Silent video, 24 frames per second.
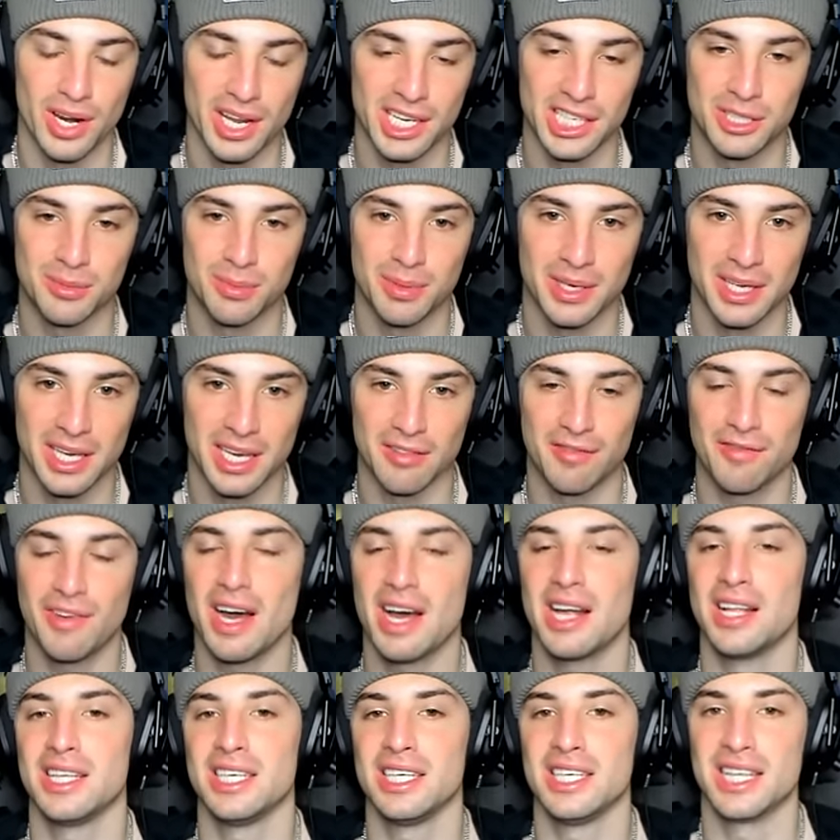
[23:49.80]
H P. And
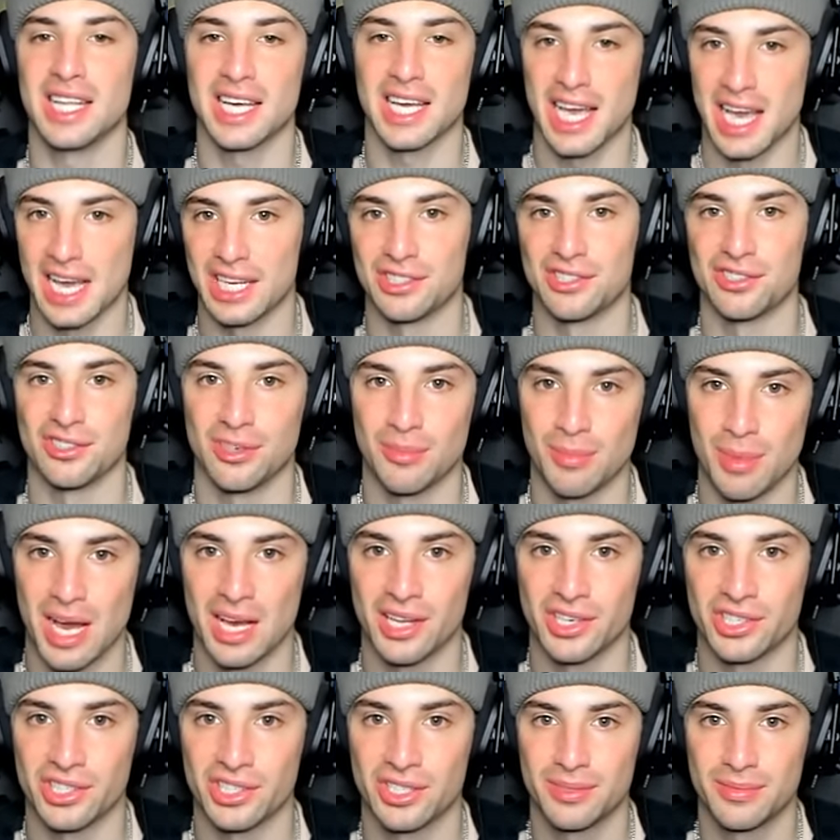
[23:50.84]
finally, they cancel the
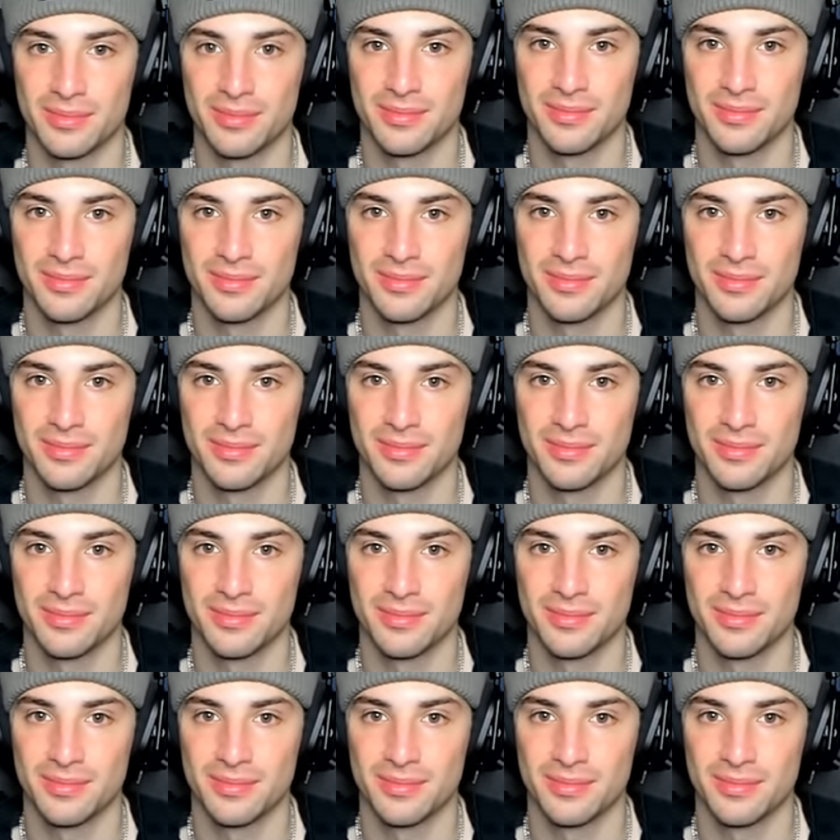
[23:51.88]
match.